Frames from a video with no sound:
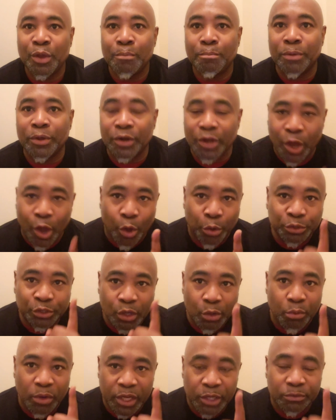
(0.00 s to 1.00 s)
but
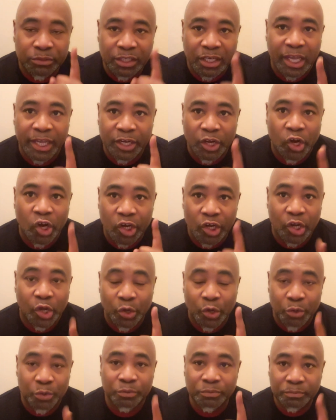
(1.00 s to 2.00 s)
also what he was letting her
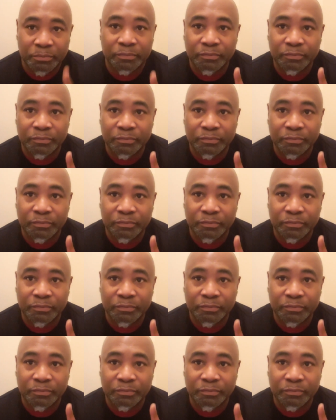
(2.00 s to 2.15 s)
know,